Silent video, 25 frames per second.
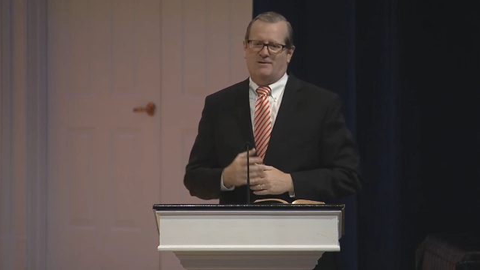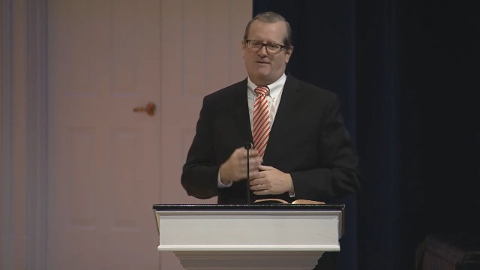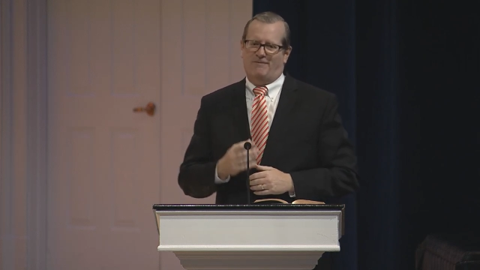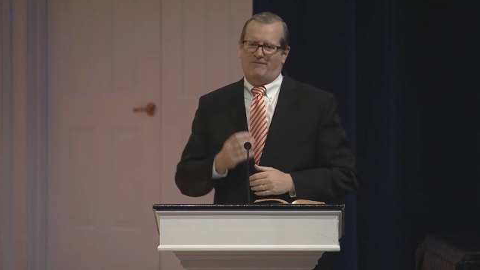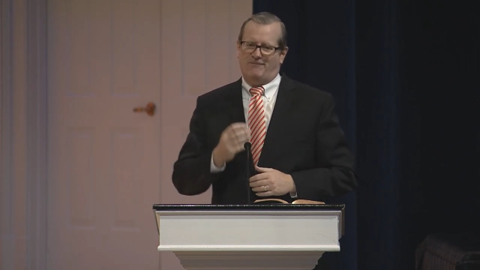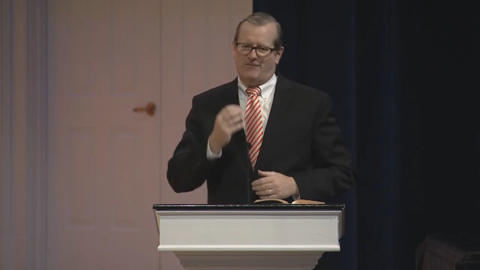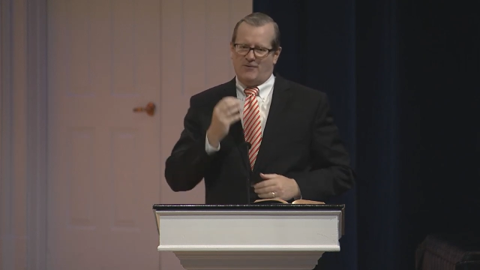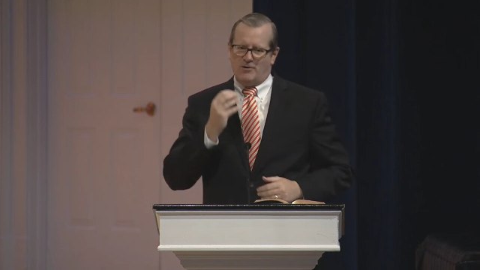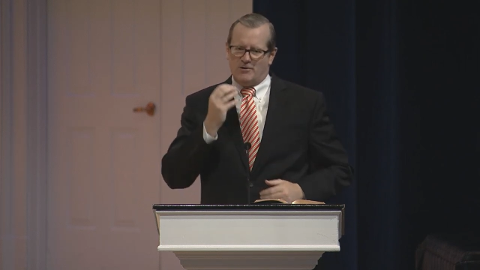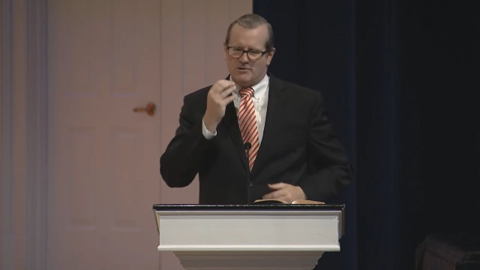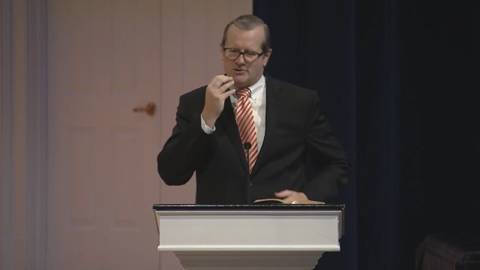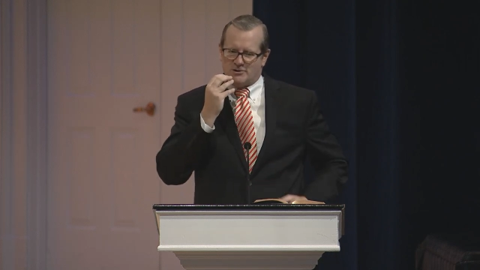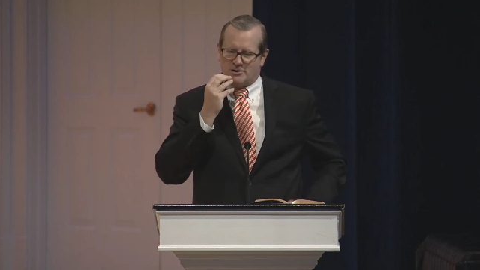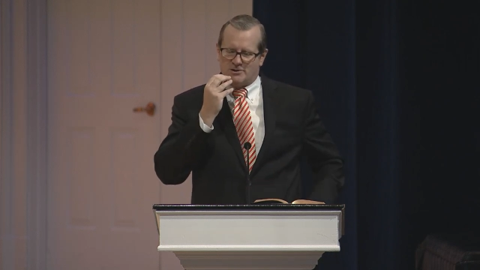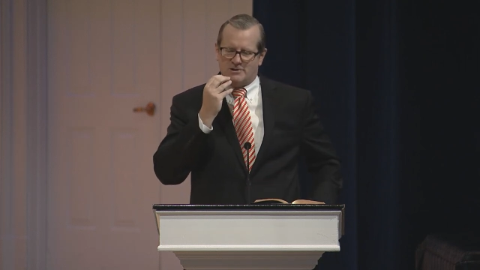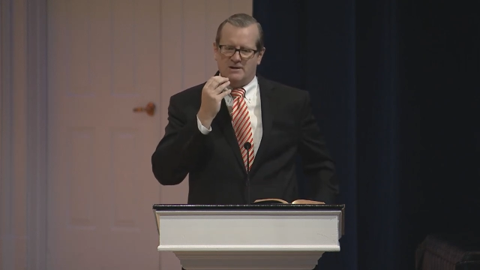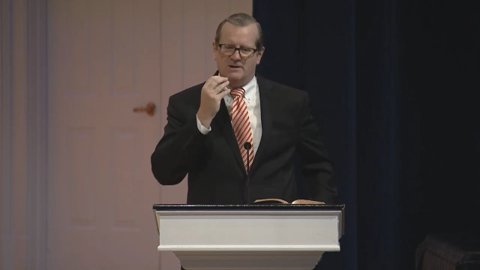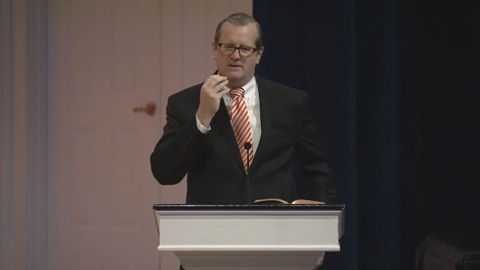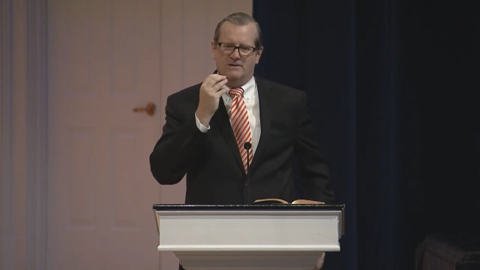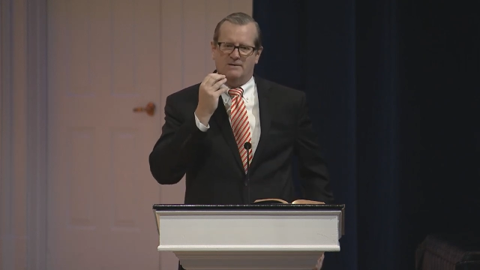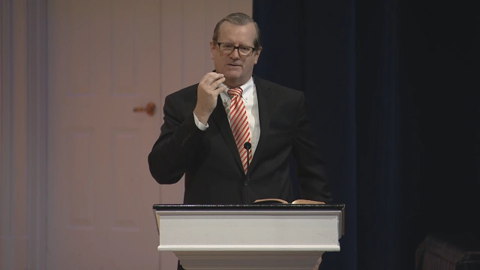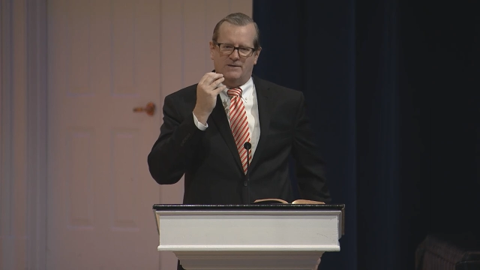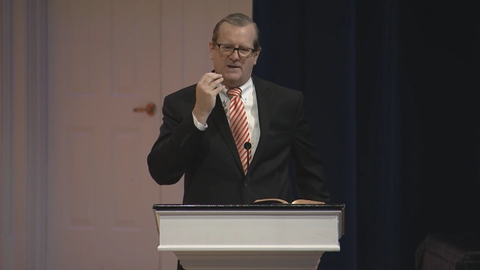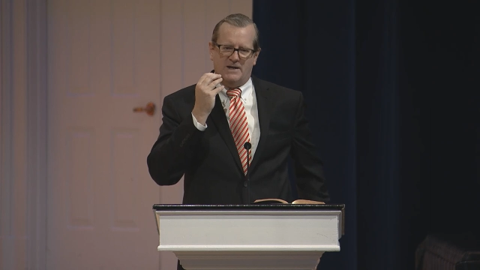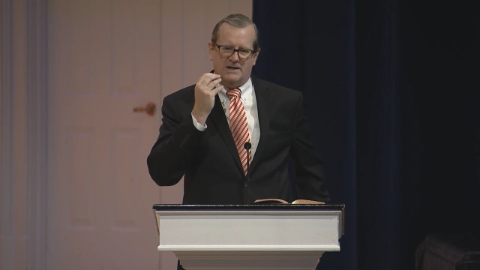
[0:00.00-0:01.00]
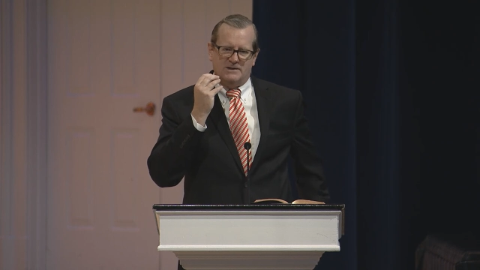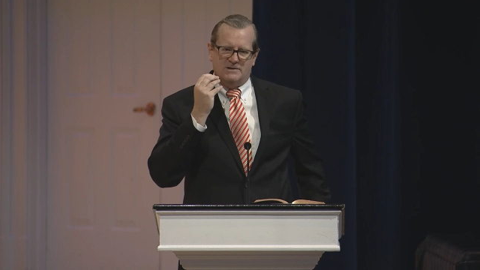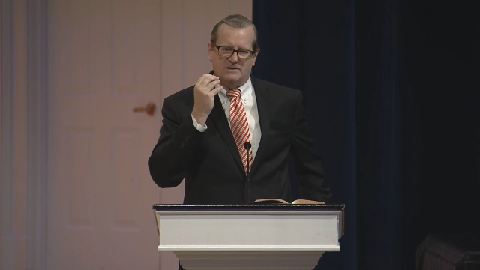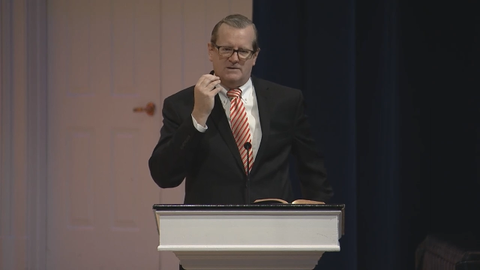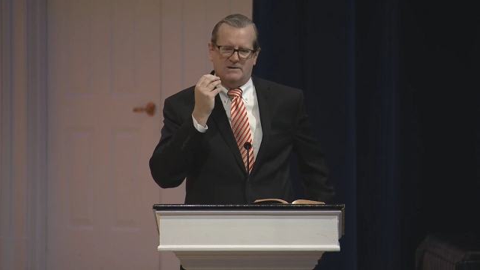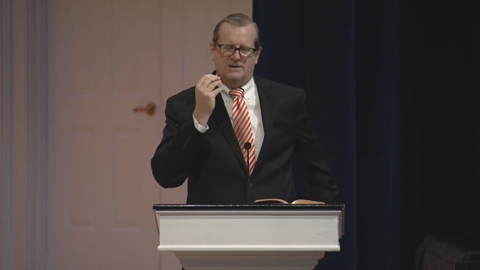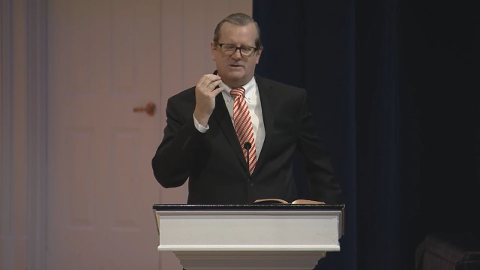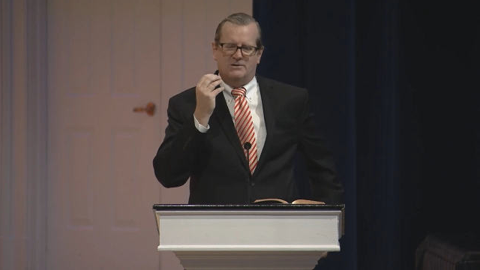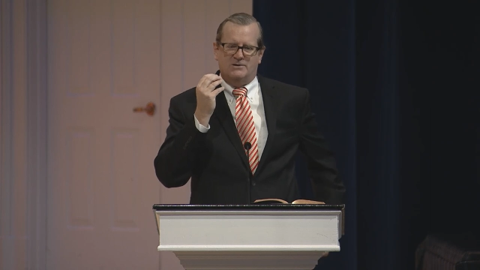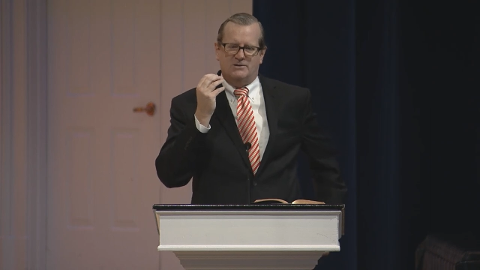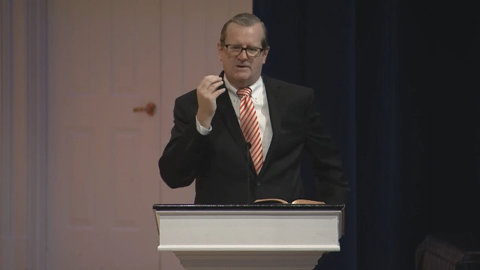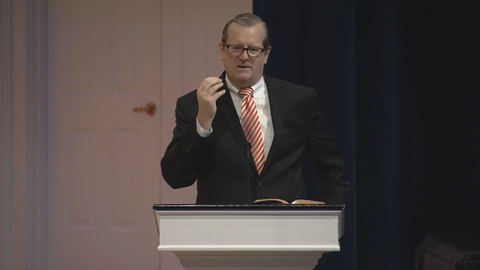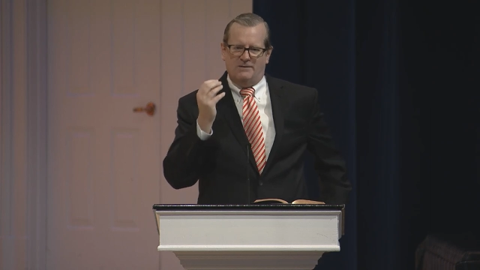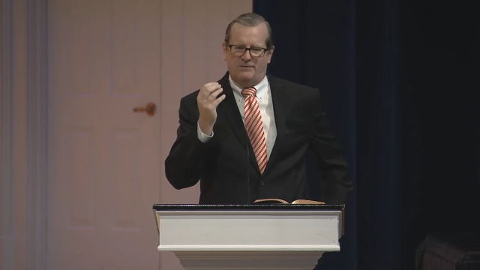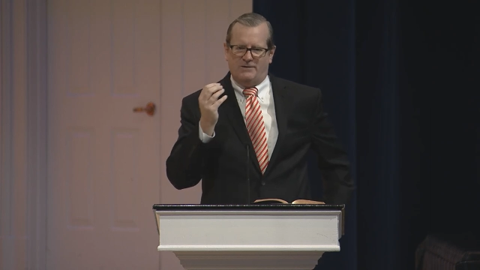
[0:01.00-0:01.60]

The first things that,